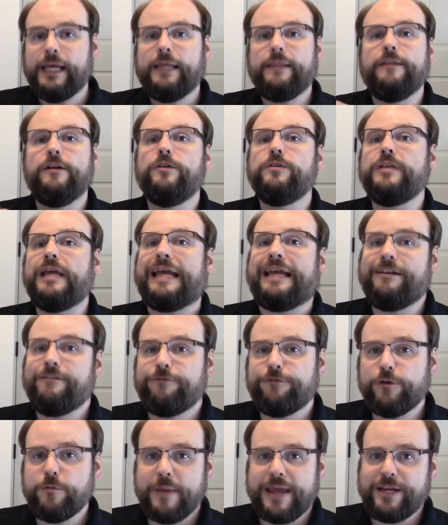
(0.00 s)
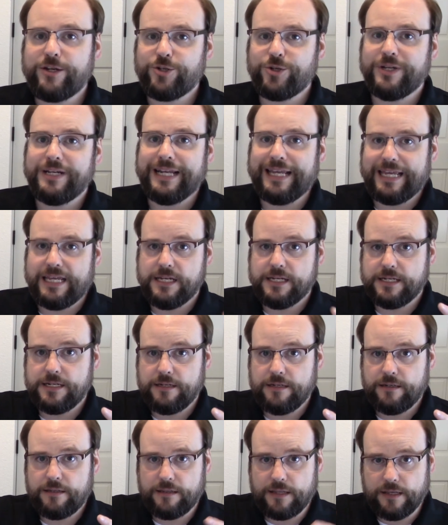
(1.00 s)
There's information
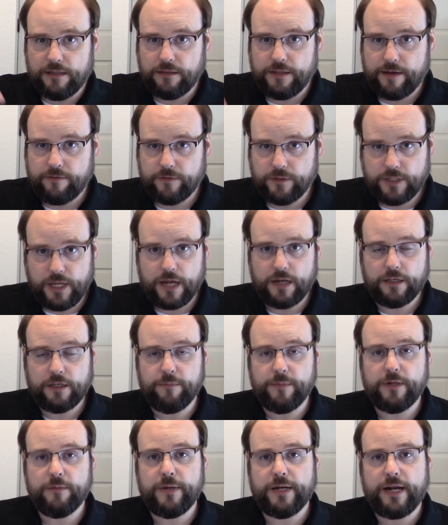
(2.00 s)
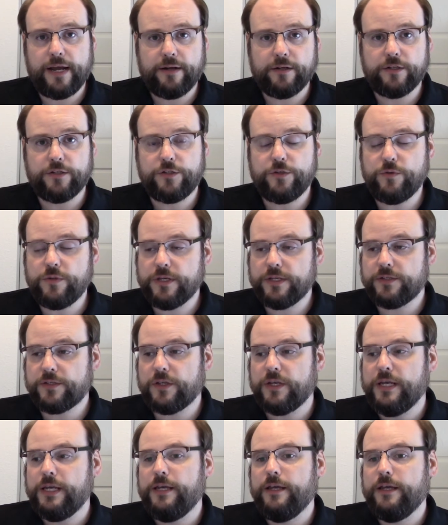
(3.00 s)
in the level document about how to do this.